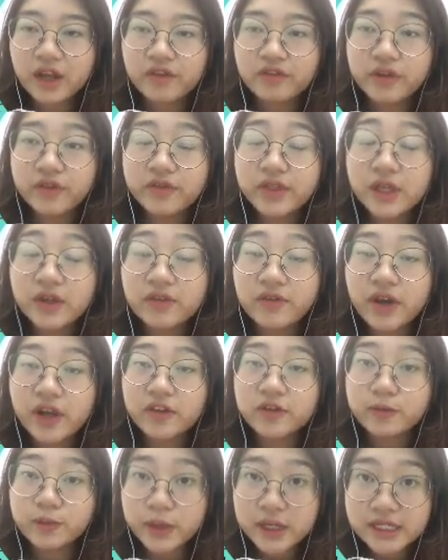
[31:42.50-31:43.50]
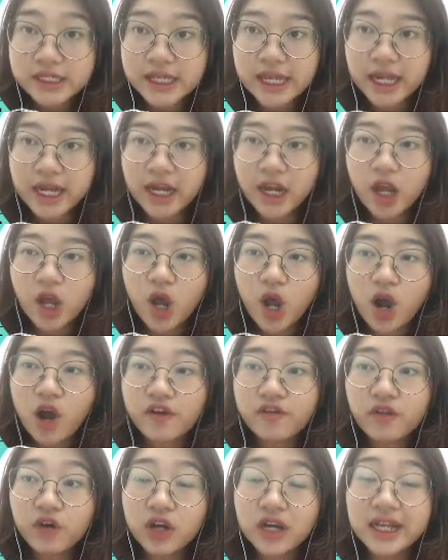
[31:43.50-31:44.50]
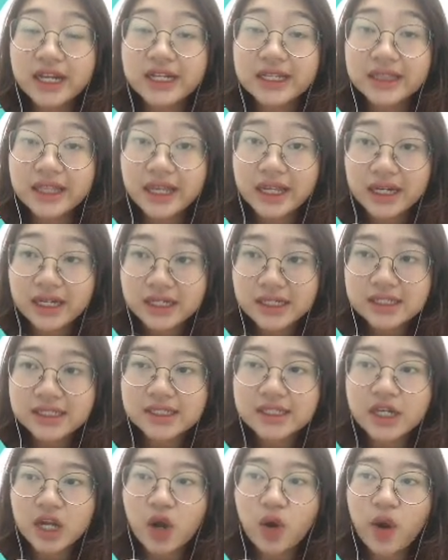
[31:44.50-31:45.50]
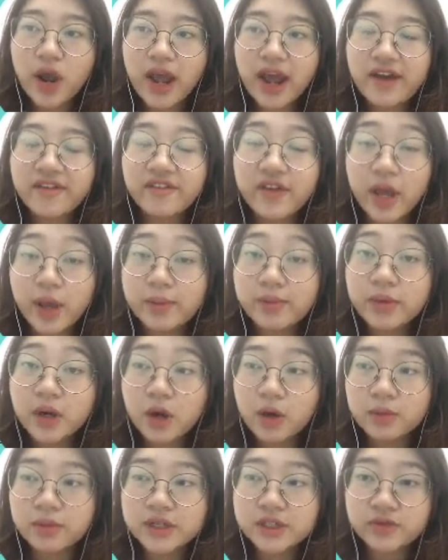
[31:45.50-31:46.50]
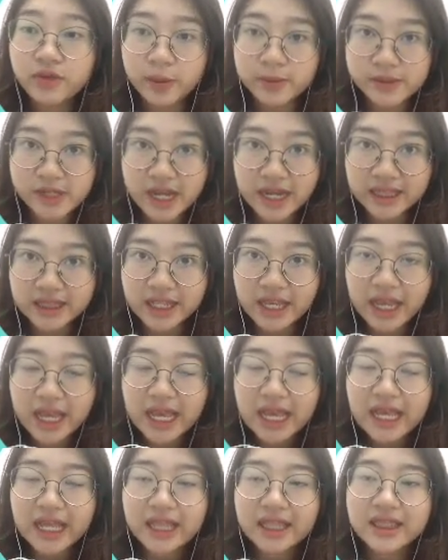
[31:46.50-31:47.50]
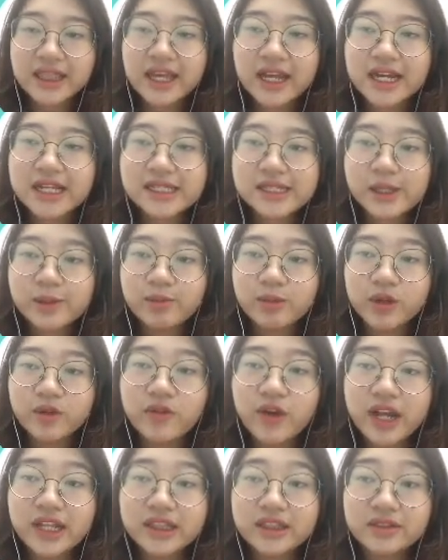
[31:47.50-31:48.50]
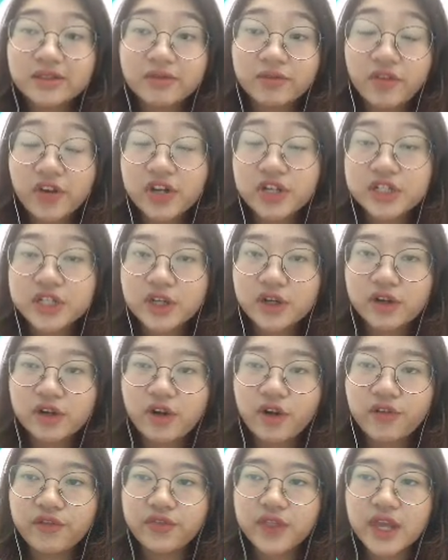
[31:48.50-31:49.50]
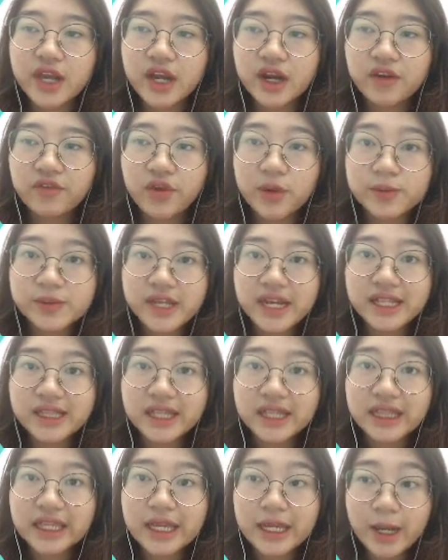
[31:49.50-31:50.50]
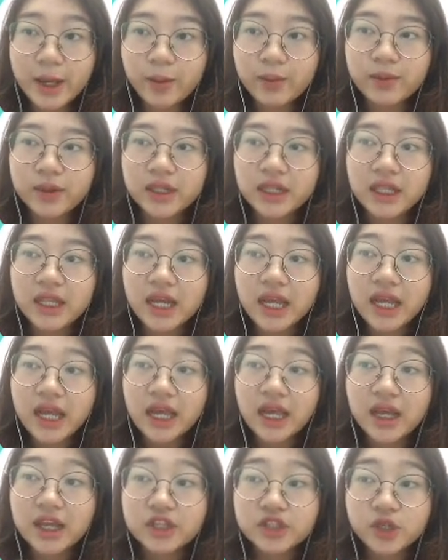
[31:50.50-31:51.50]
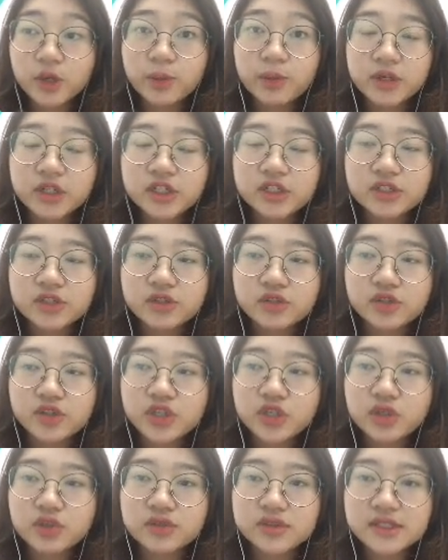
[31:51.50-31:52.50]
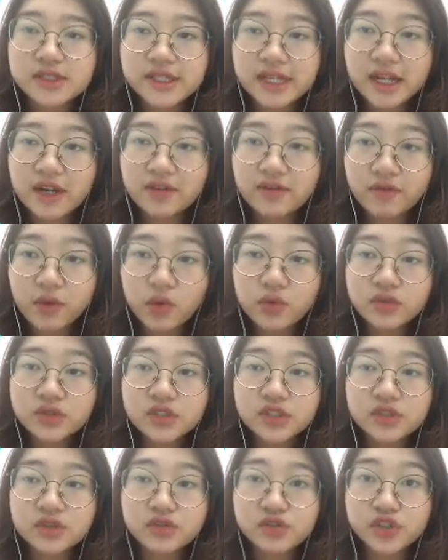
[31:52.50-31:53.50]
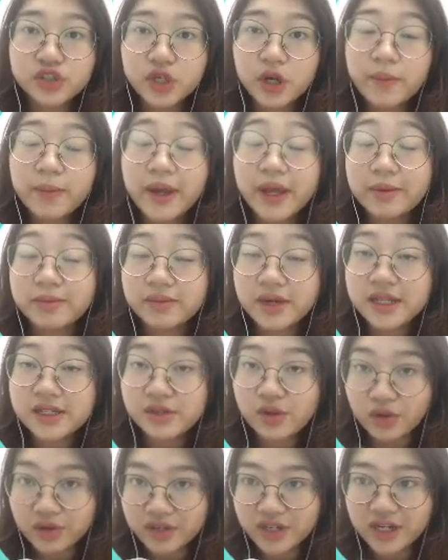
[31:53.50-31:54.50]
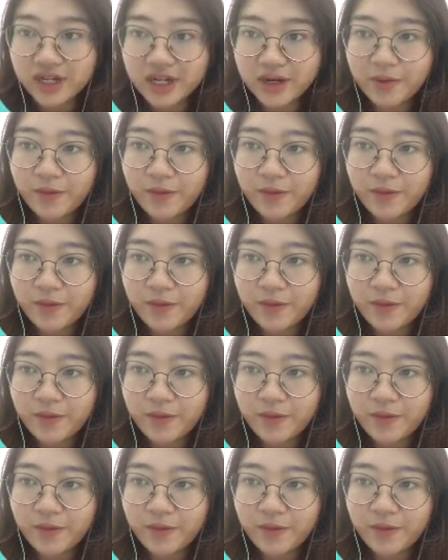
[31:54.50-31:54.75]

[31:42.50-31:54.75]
55% of online retailers now have e-commerce website. That is simplified version of their website that enable shoppers to use cell phones to shop and place order.